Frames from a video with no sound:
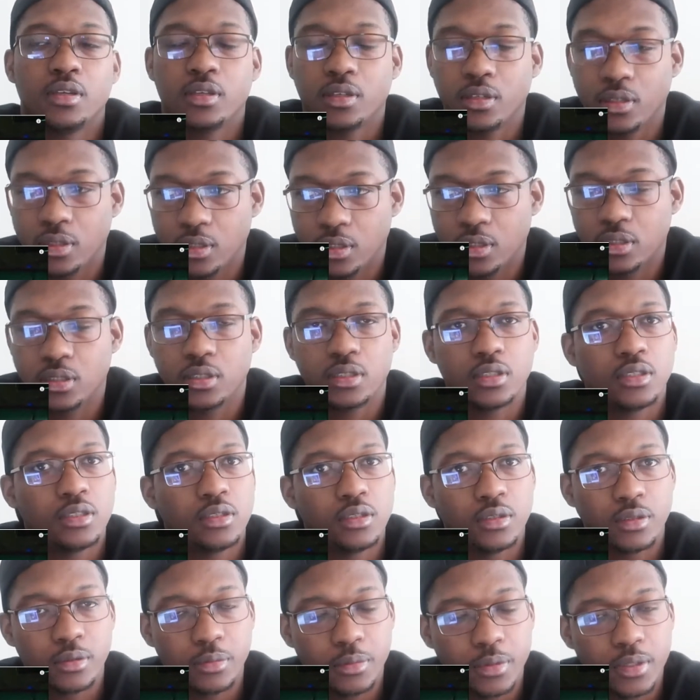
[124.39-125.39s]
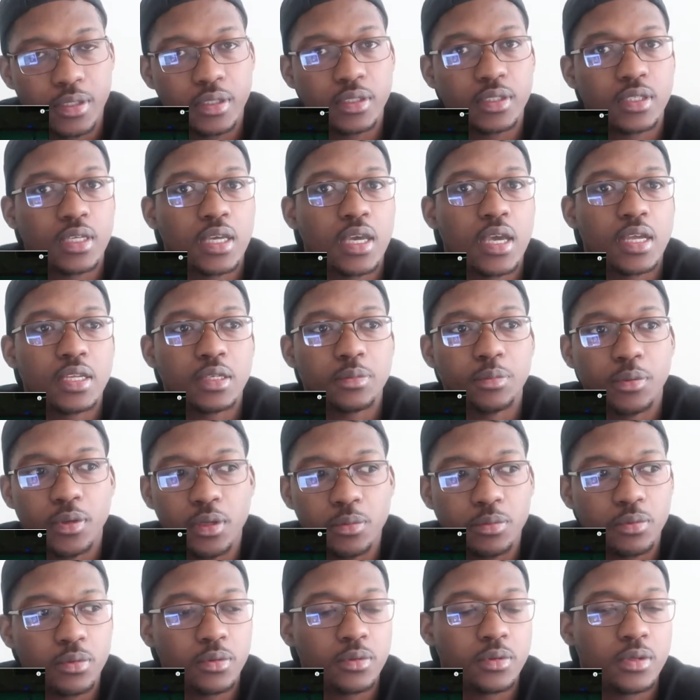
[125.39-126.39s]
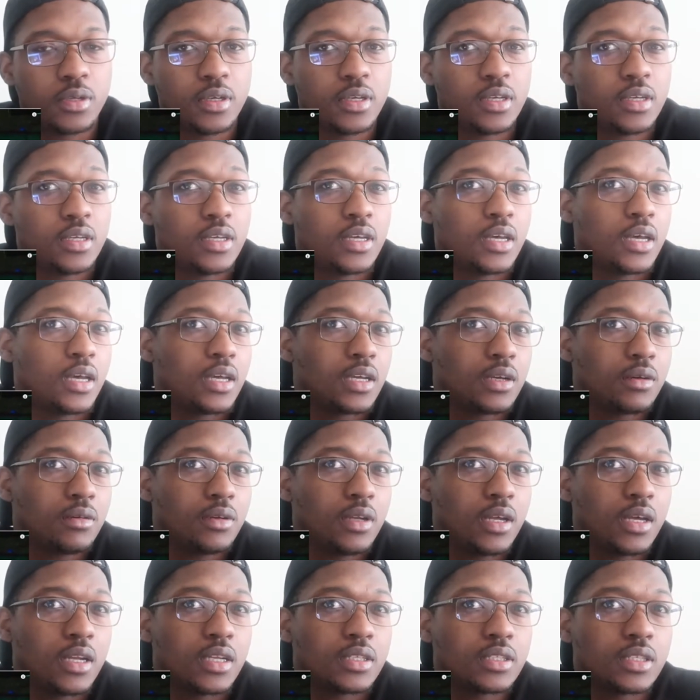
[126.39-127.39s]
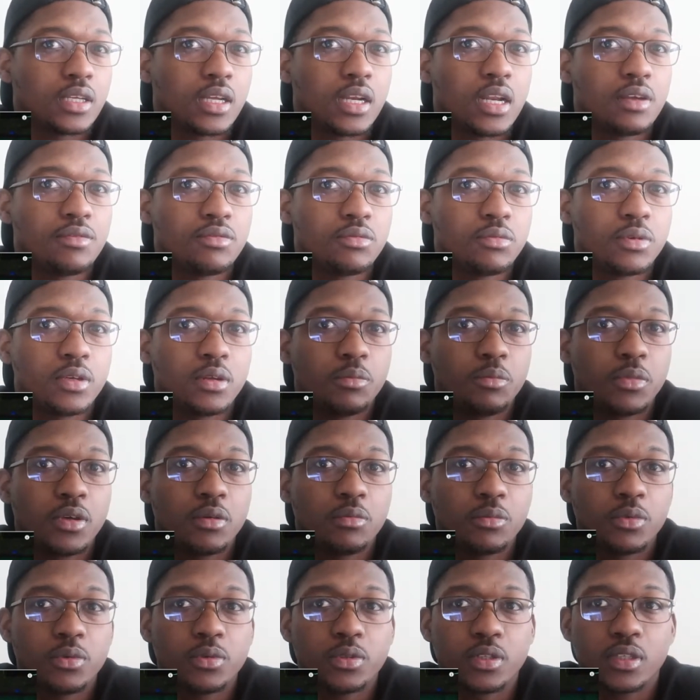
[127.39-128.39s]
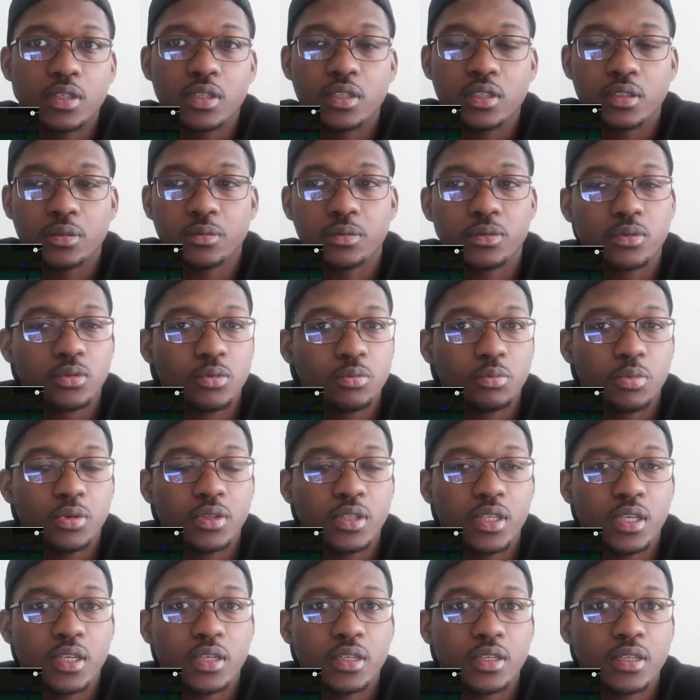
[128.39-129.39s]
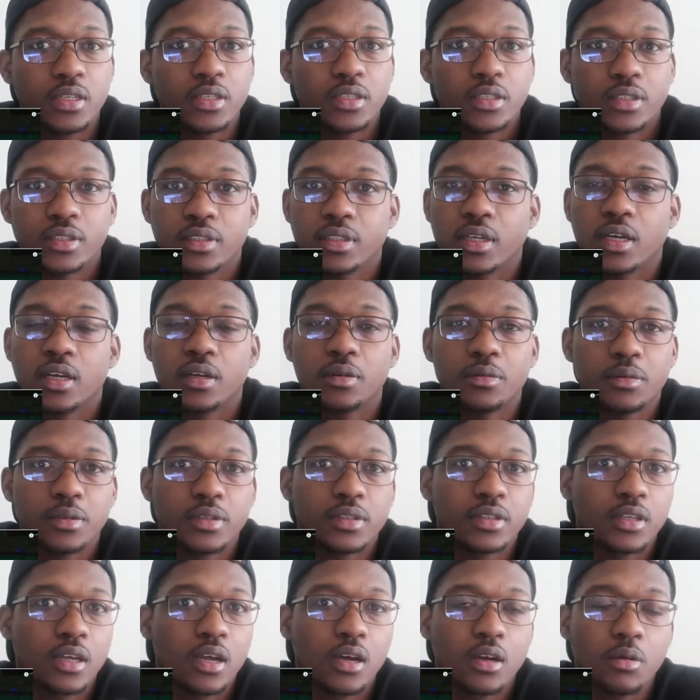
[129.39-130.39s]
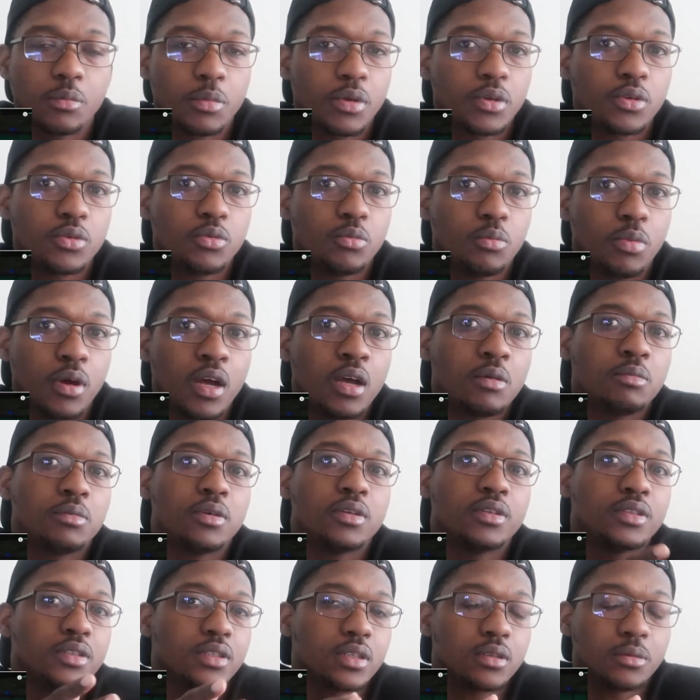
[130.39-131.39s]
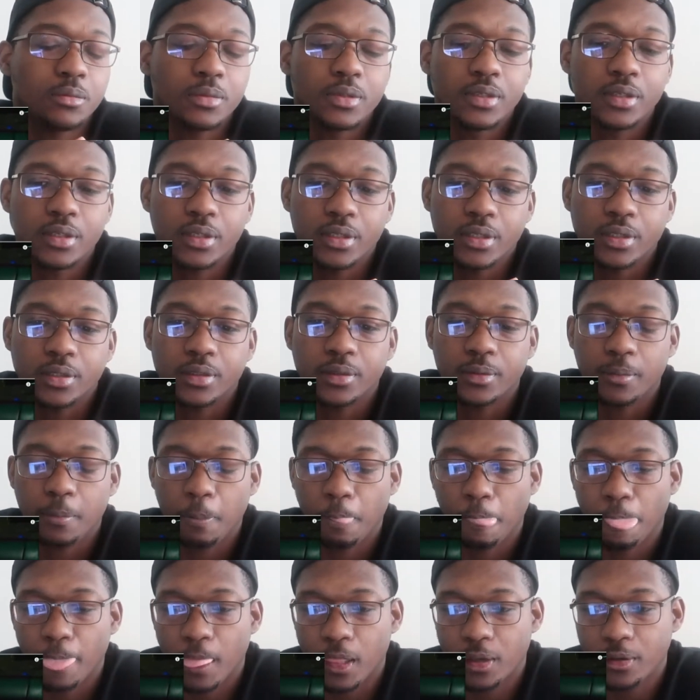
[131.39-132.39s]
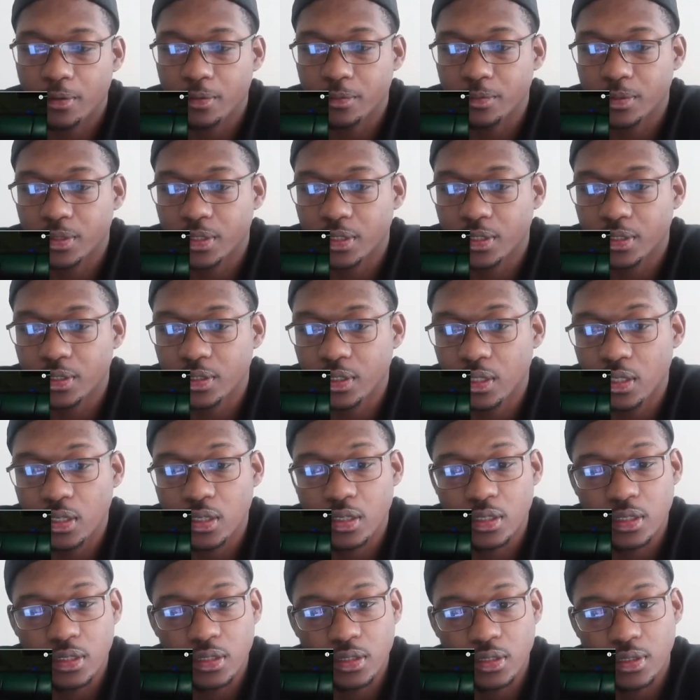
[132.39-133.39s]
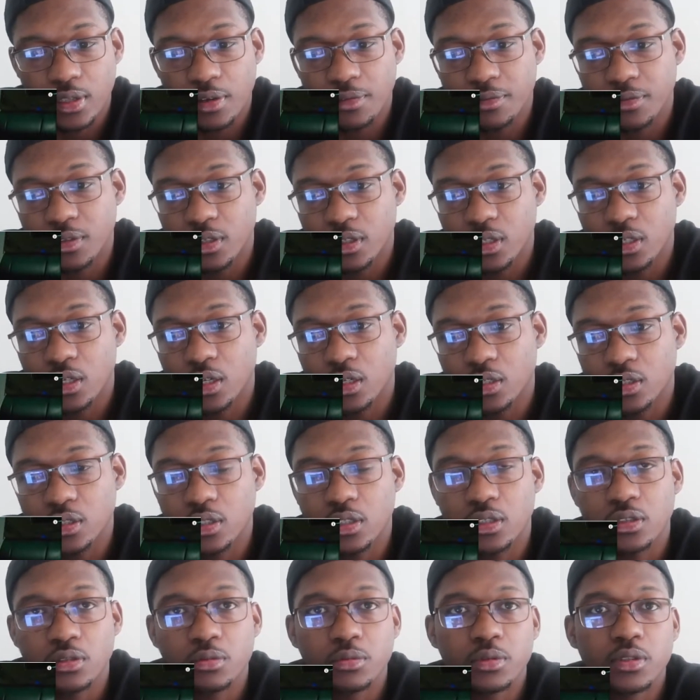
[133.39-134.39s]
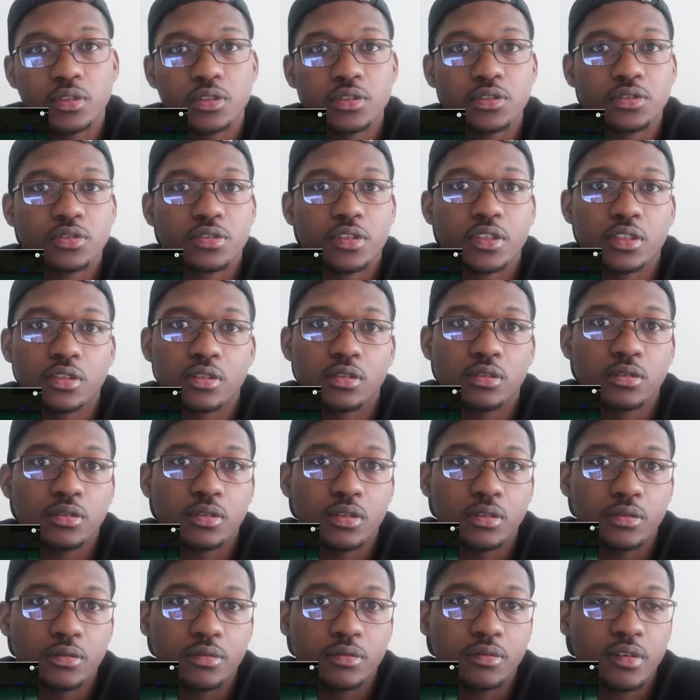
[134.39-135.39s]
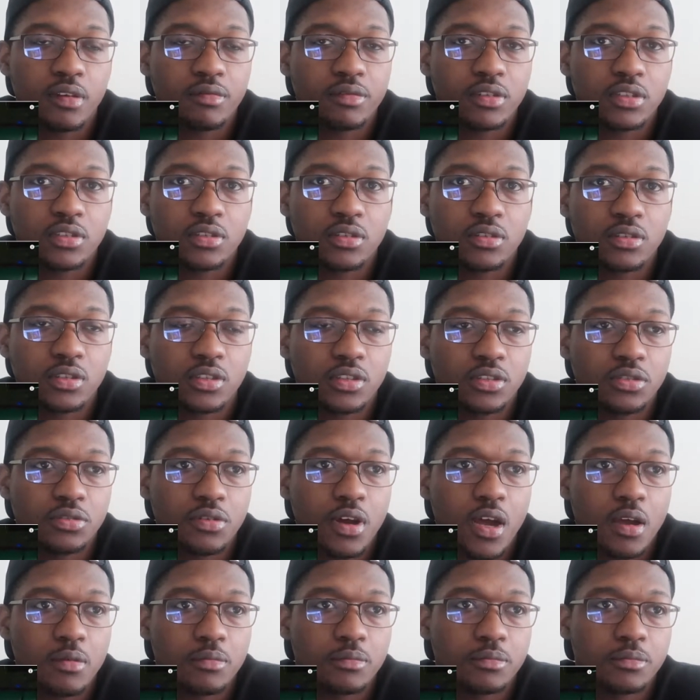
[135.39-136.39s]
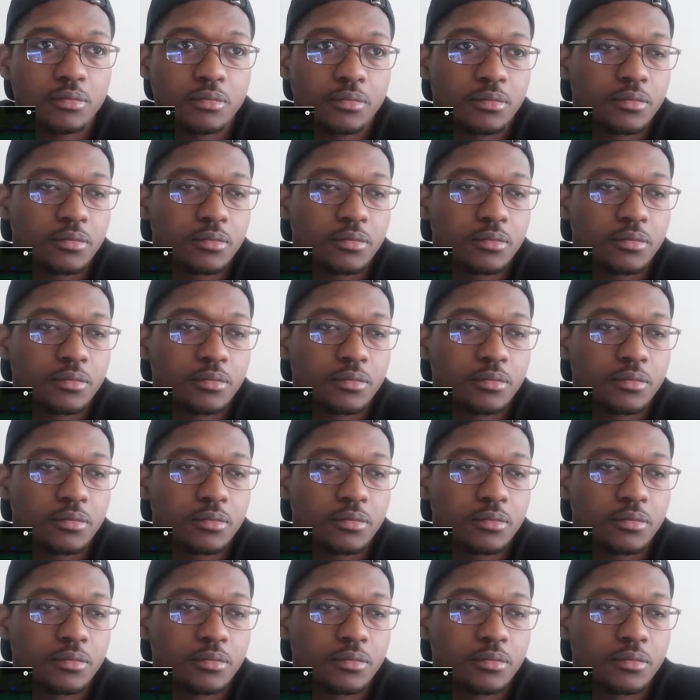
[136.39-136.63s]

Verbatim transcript: You know what I'm saying? To catch people. I ain't gonna lie, that's a clever way to make music. Cause once you put that in there, it's gonna it's gonna make you pop and it's gonna be a hit. You know what I'm saying? He's definitely continuing his streak though of every song he dropped.